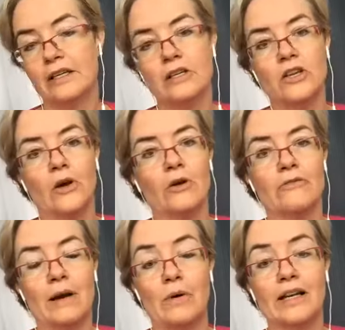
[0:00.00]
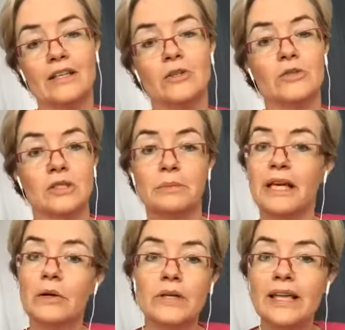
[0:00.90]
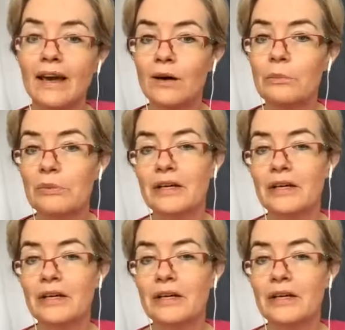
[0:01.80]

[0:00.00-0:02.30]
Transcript: if I want to use some liquid kelp